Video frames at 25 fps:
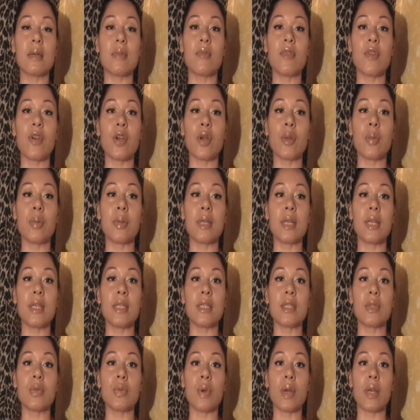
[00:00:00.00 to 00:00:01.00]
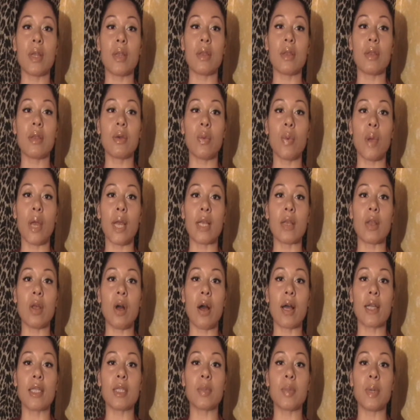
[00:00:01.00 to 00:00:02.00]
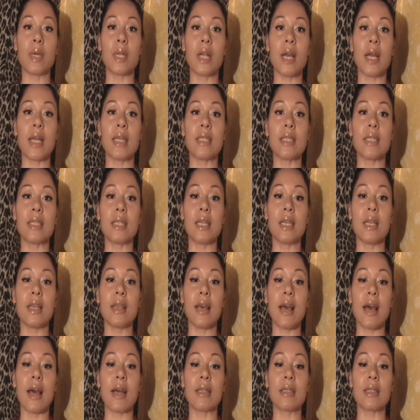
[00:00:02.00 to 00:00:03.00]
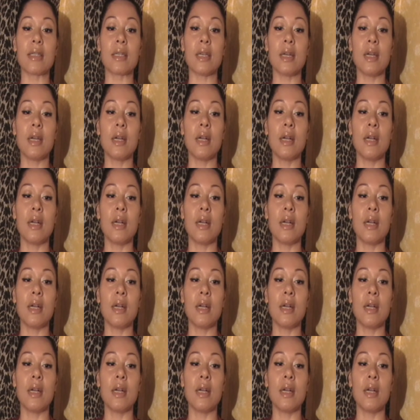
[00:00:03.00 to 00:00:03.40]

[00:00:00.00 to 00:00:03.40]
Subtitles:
I'm very pleased with the weight loss, but I see that,